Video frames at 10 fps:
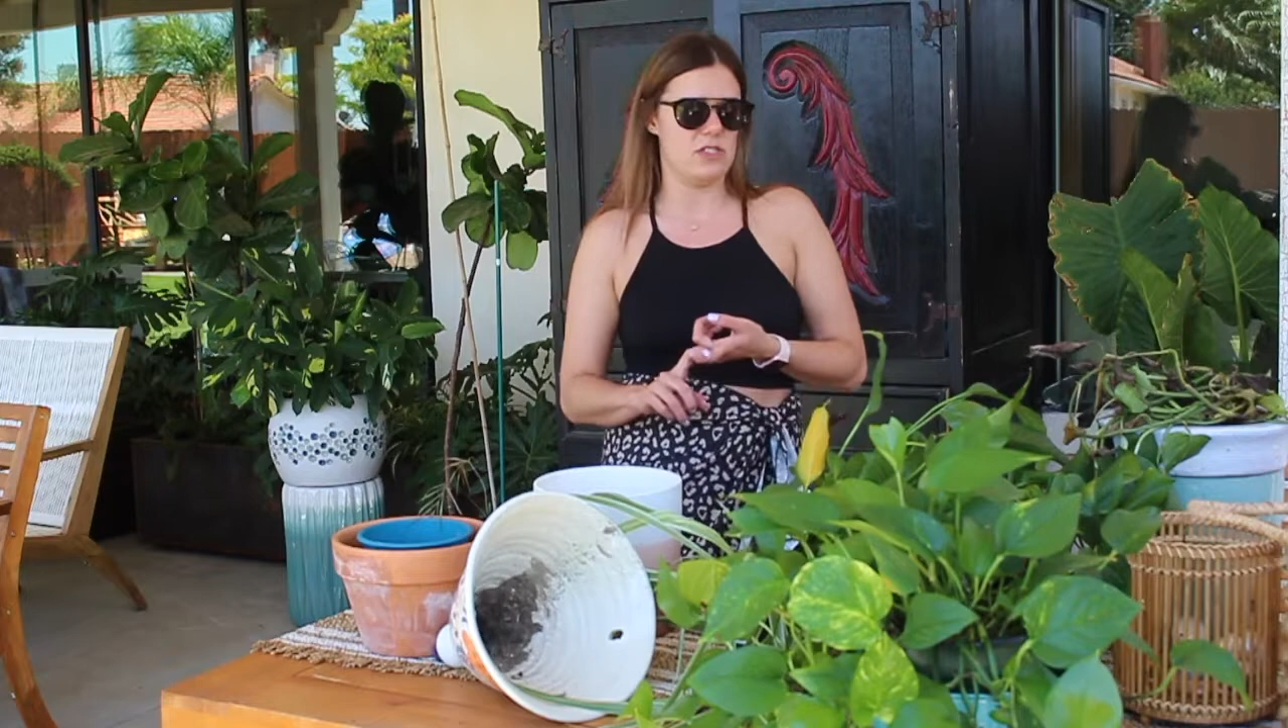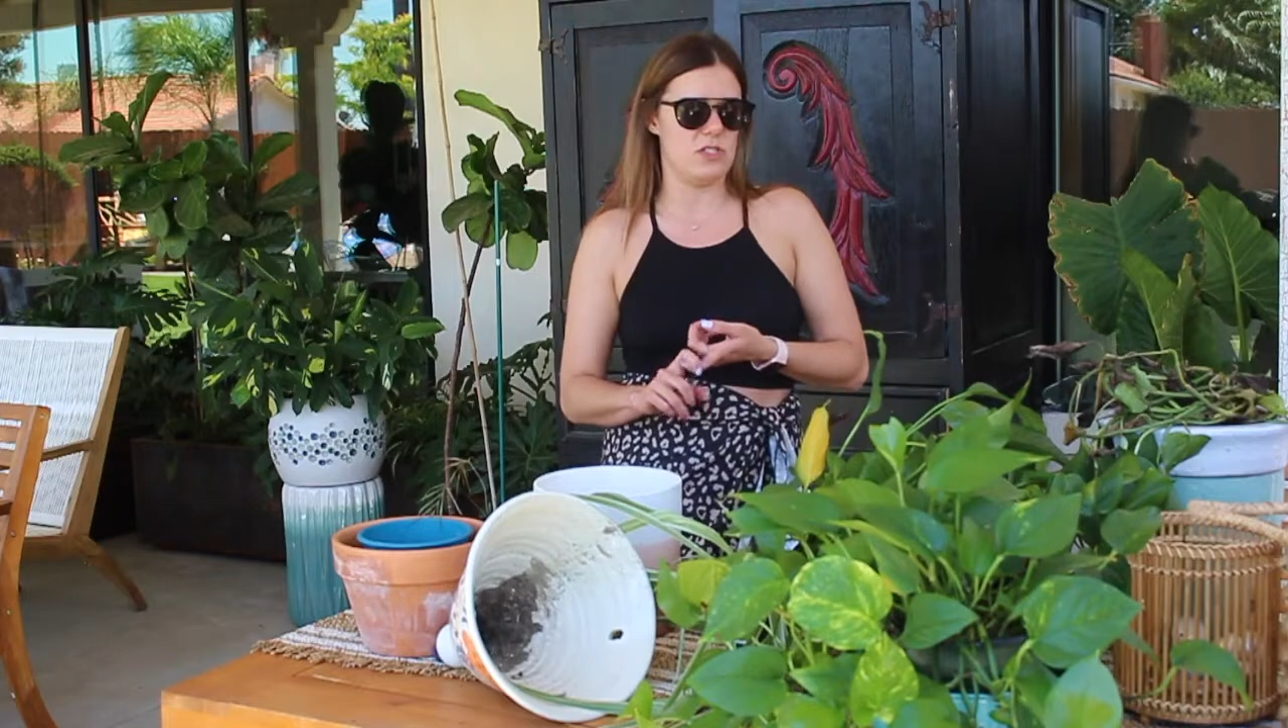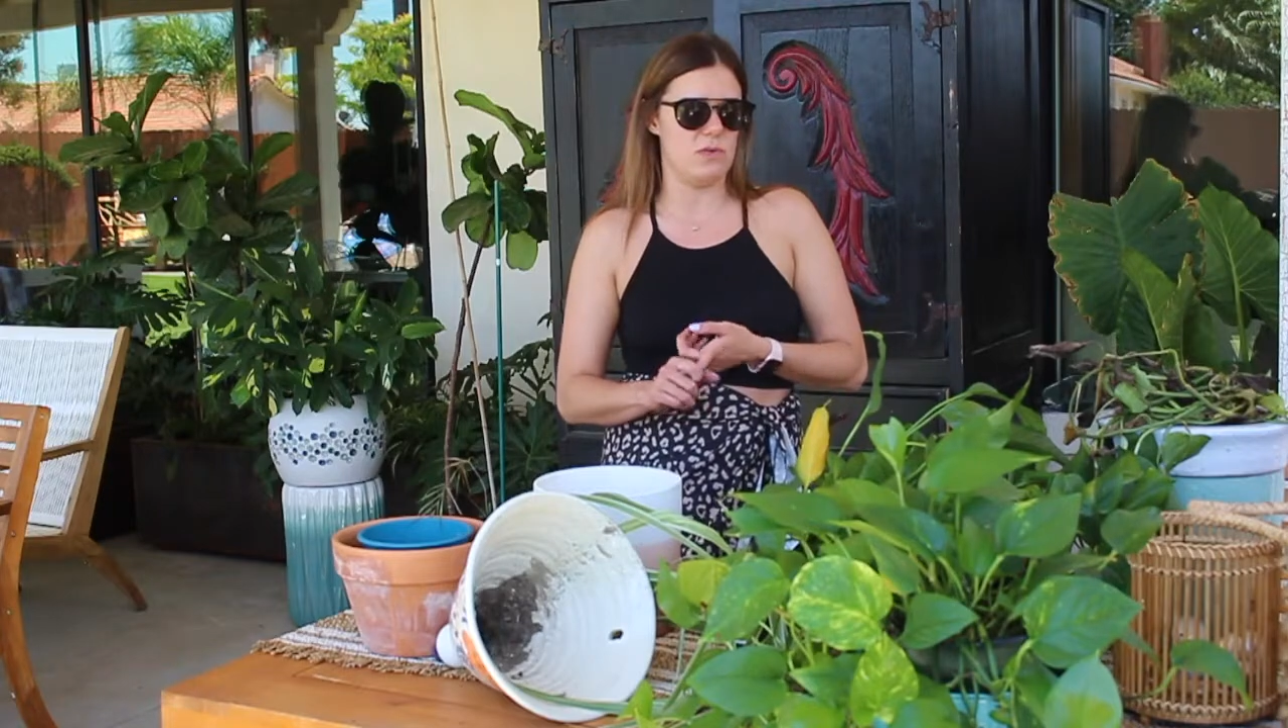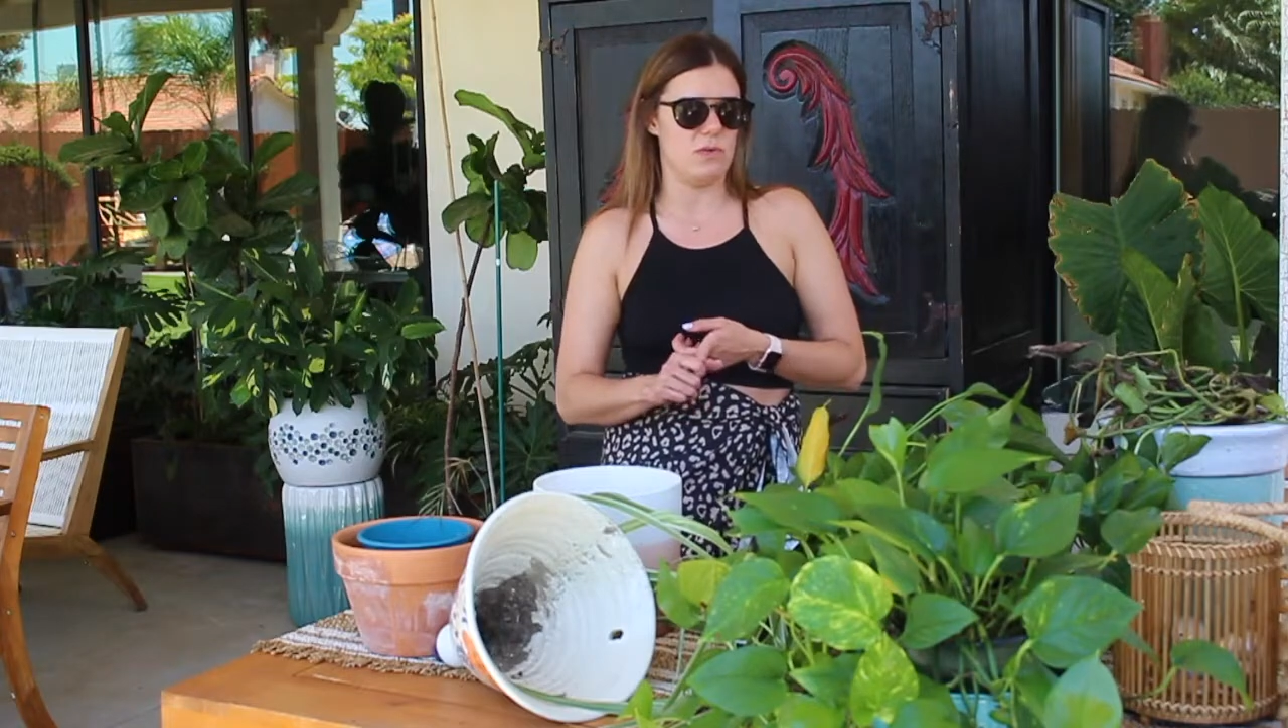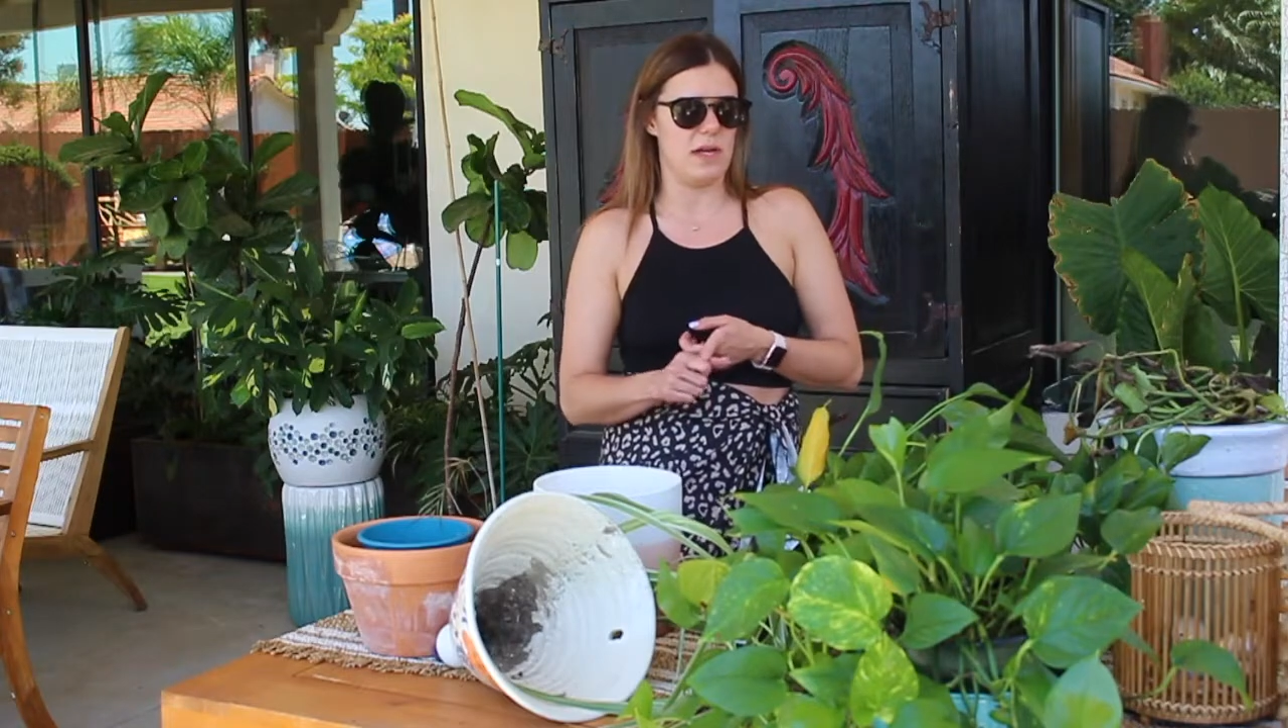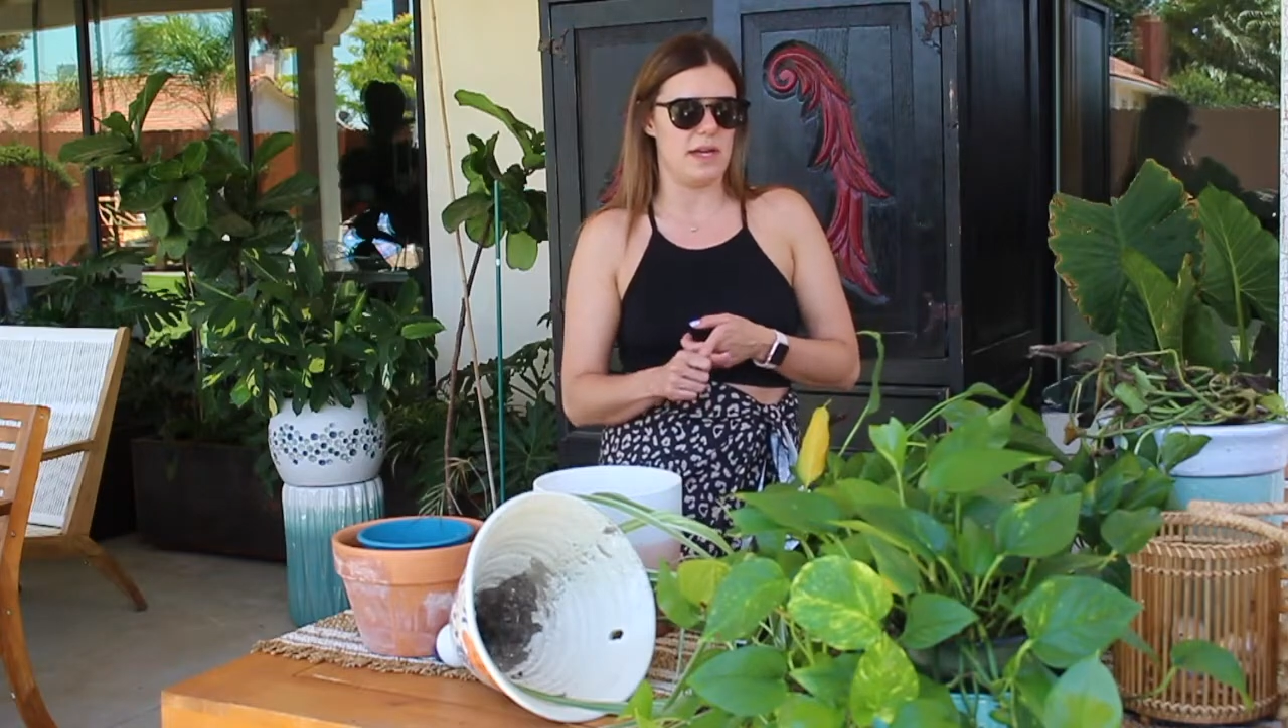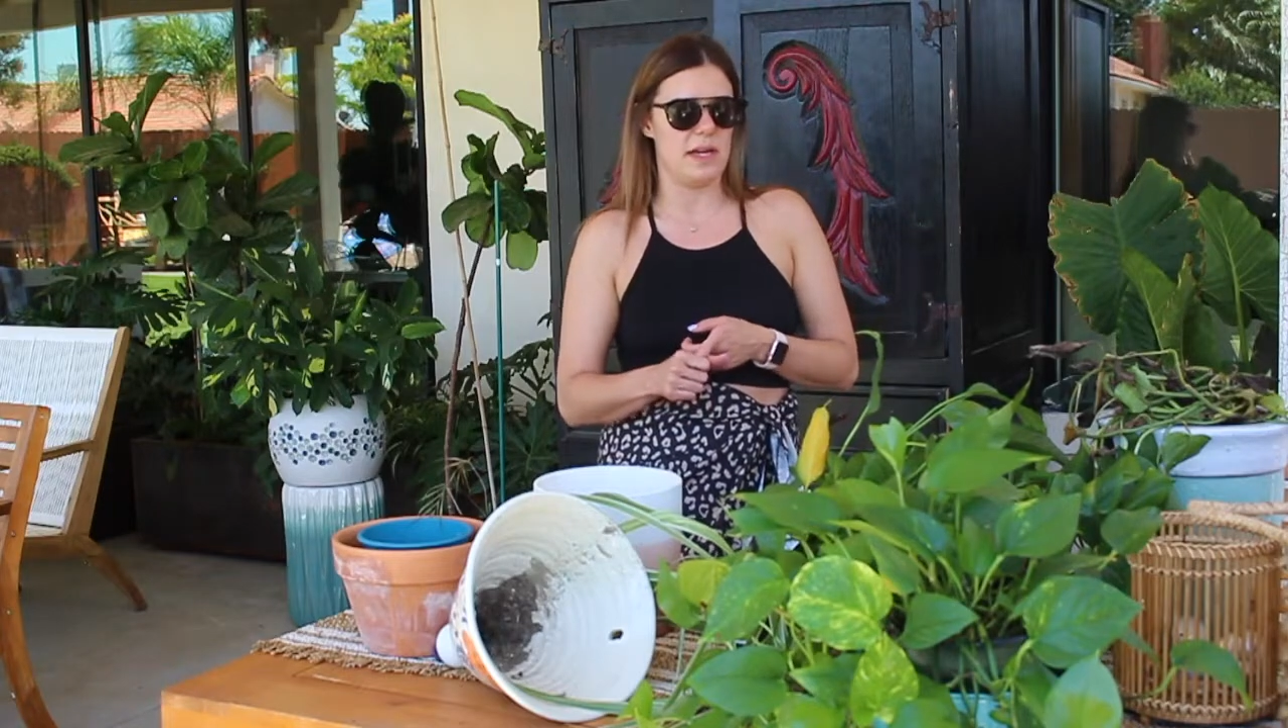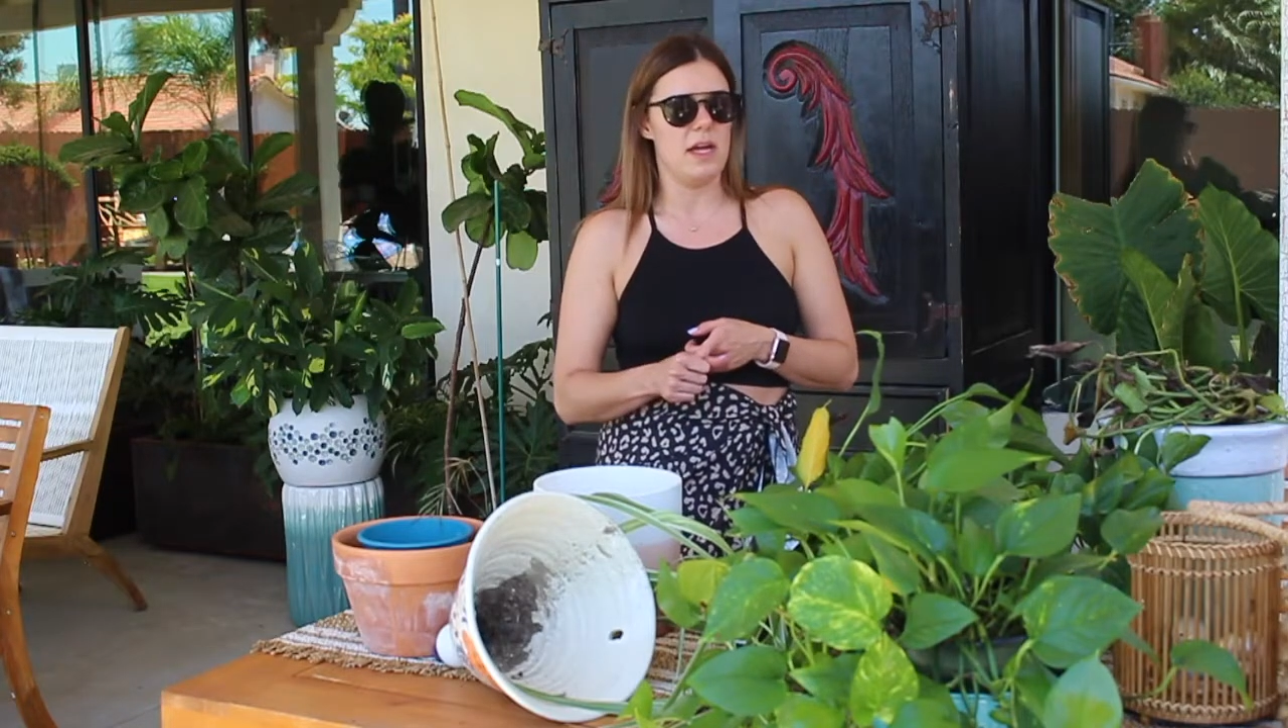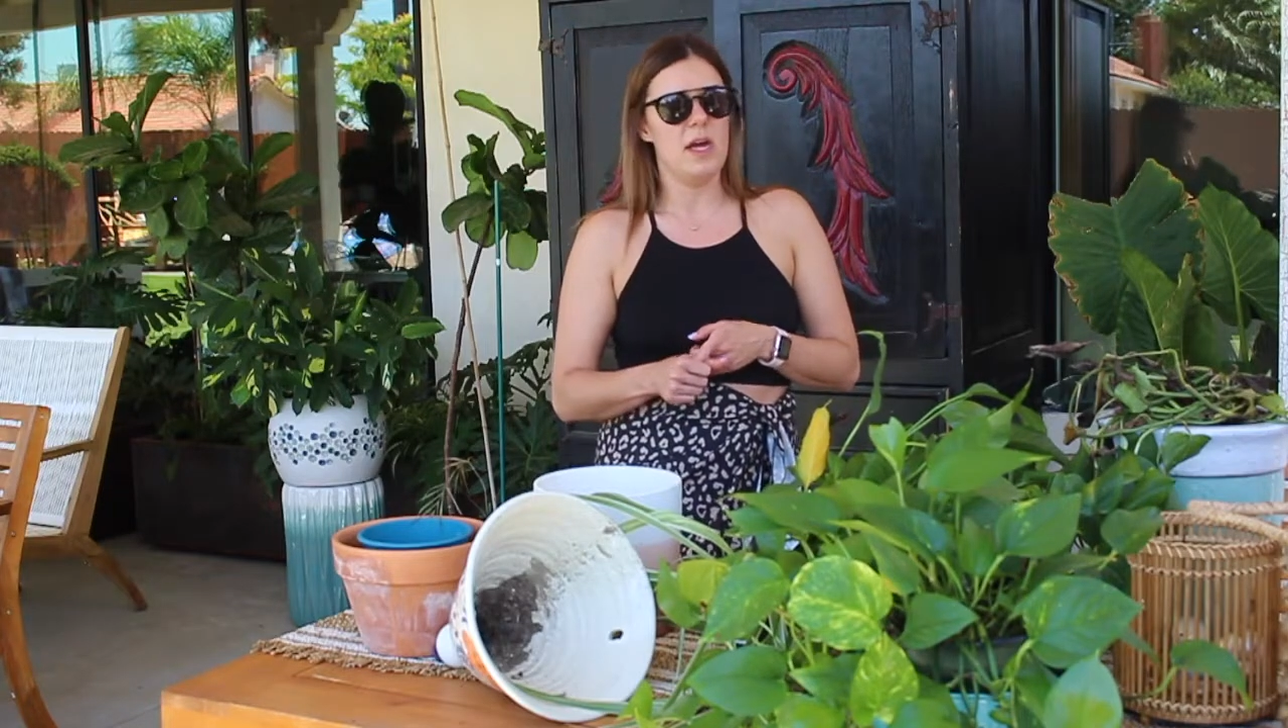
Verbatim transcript: Do you like